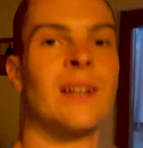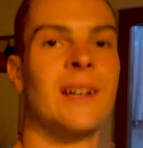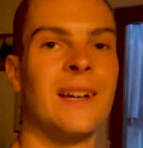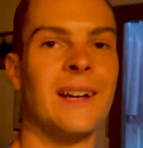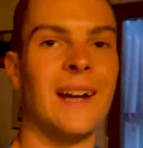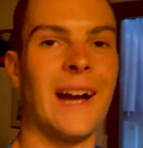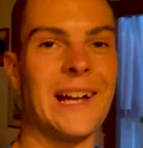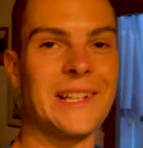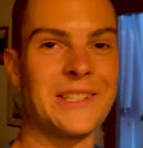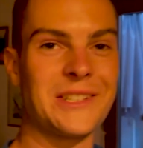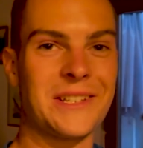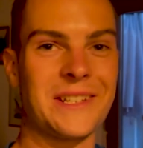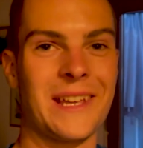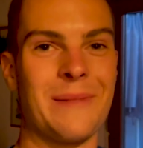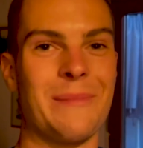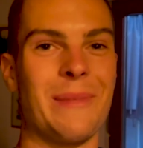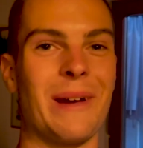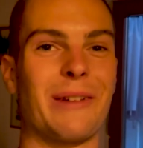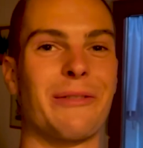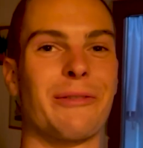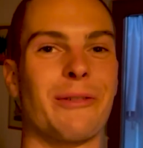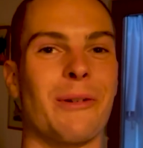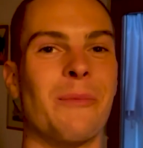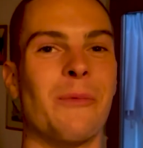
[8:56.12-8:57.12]
I just came
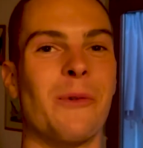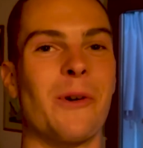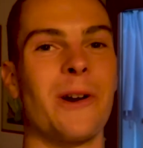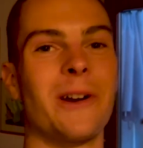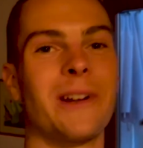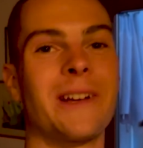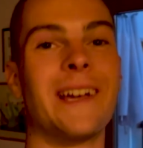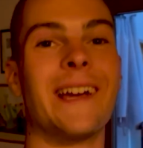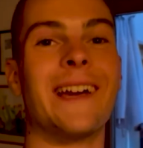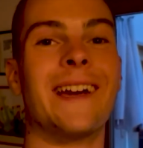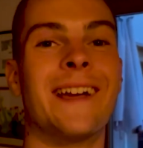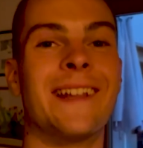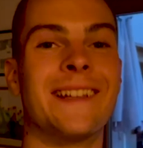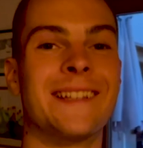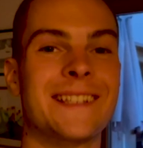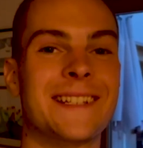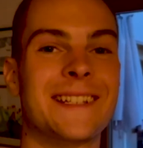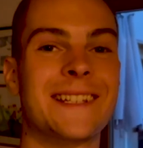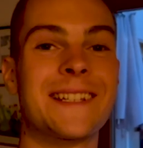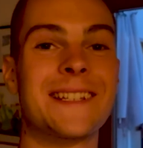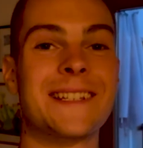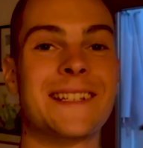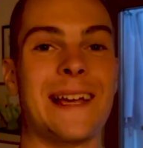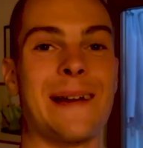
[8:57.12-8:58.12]
back from work, and
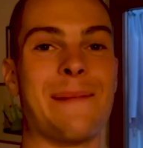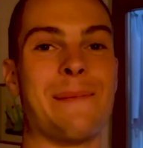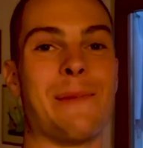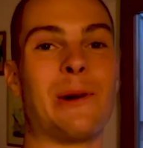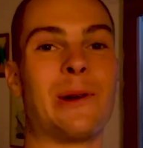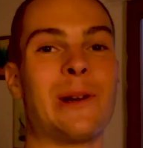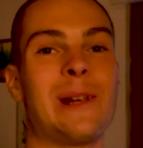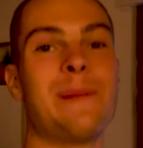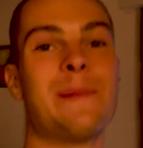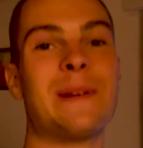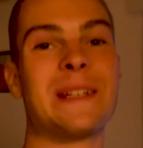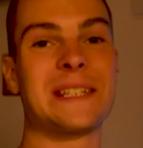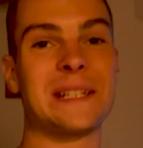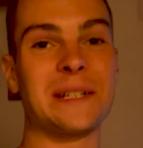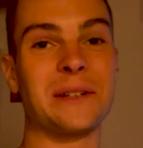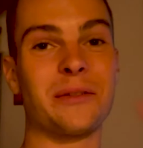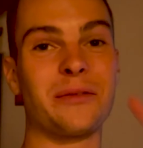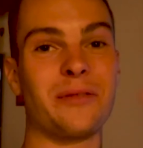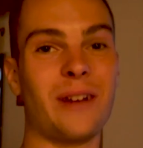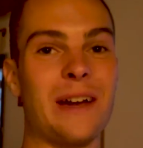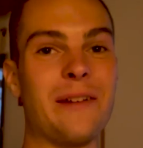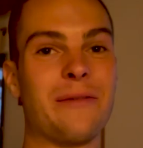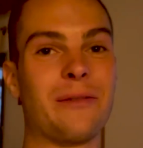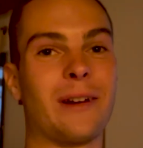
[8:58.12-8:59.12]
since I'm only missing
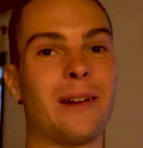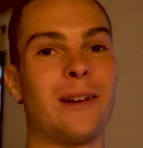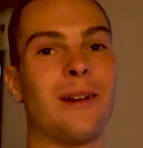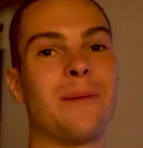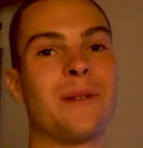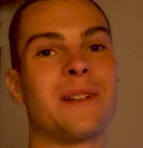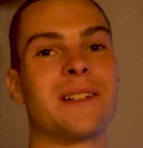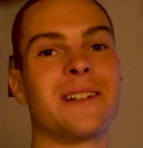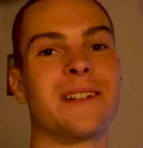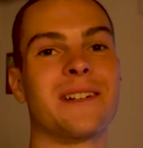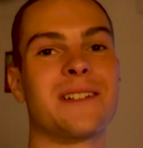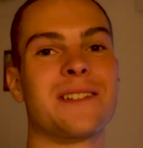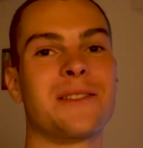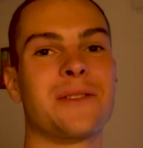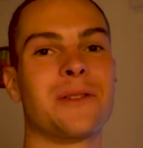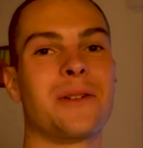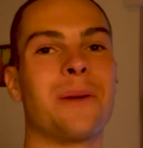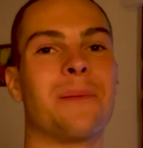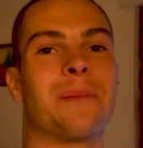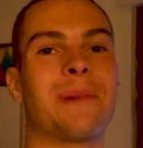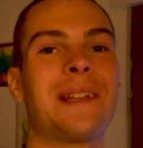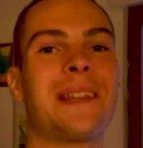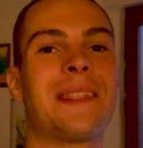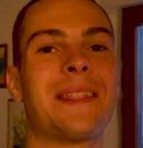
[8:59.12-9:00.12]
5 kilometers to
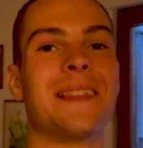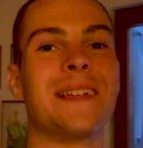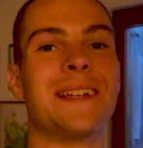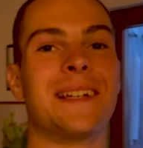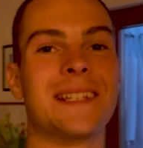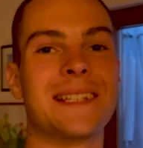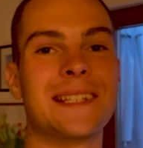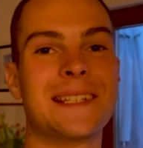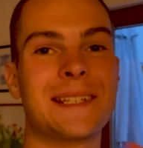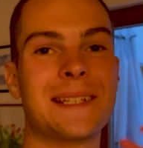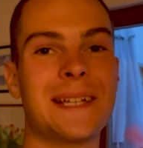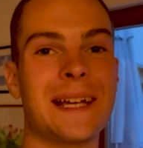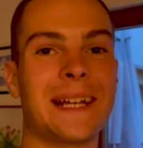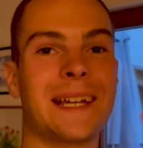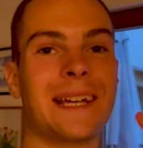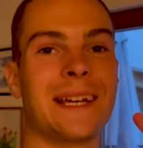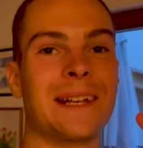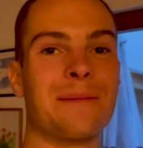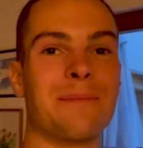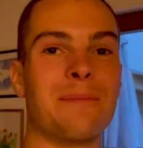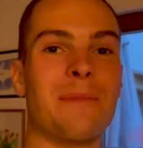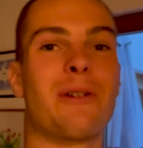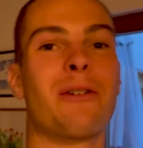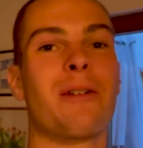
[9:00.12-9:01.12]
complete the
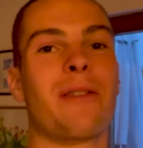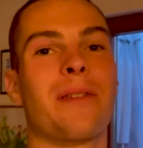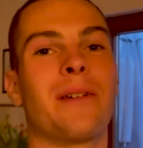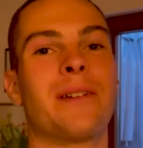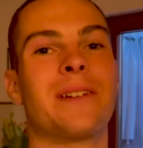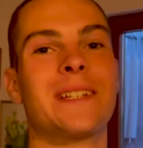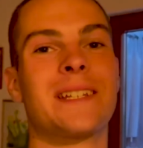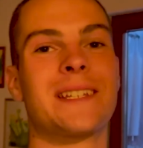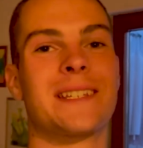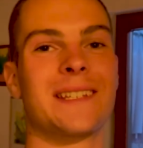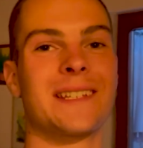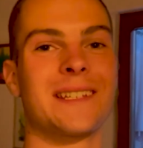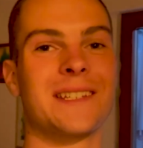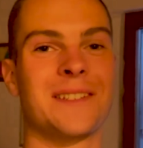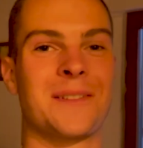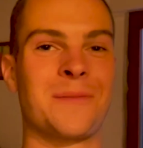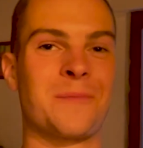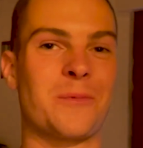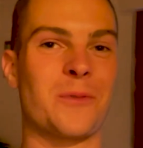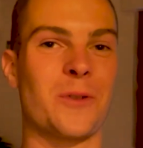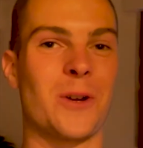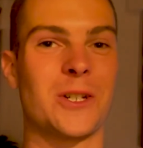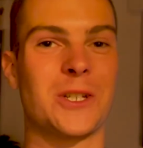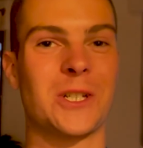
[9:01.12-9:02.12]
second marathon distance in
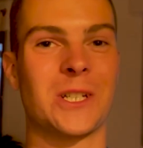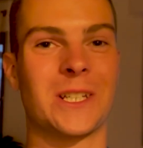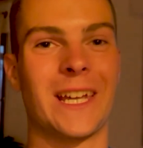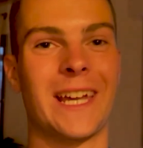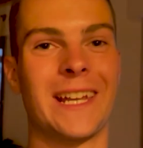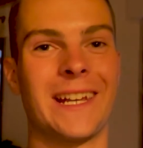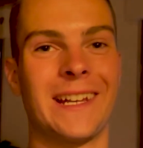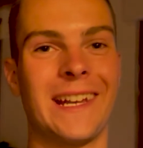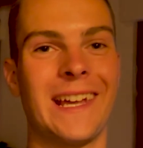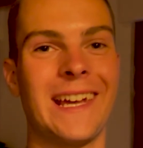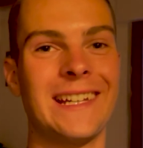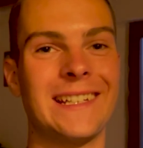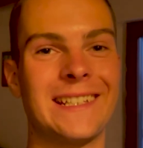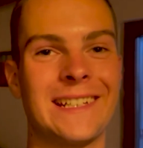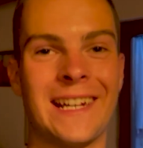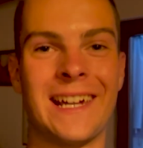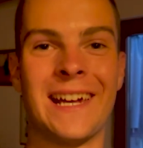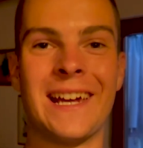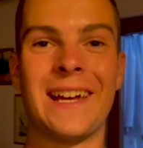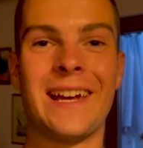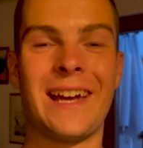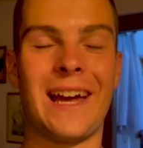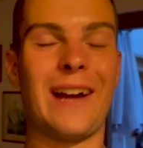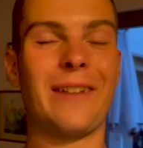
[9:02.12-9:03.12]
Project 8
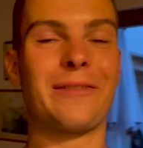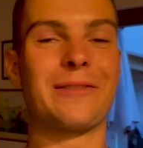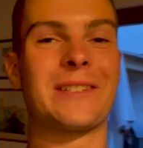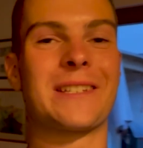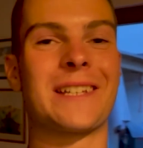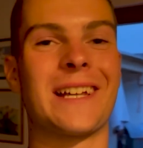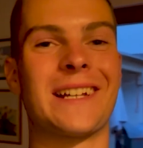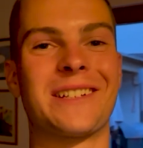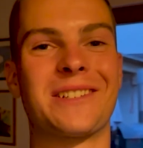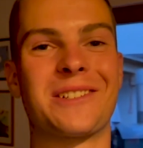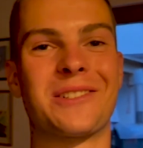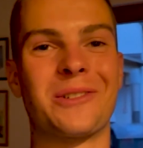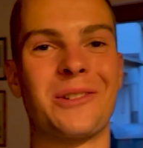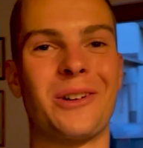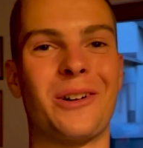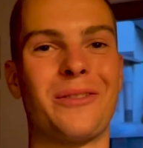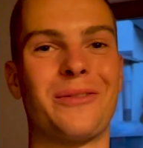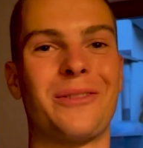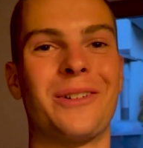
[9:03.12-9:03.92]
I've decided to go for a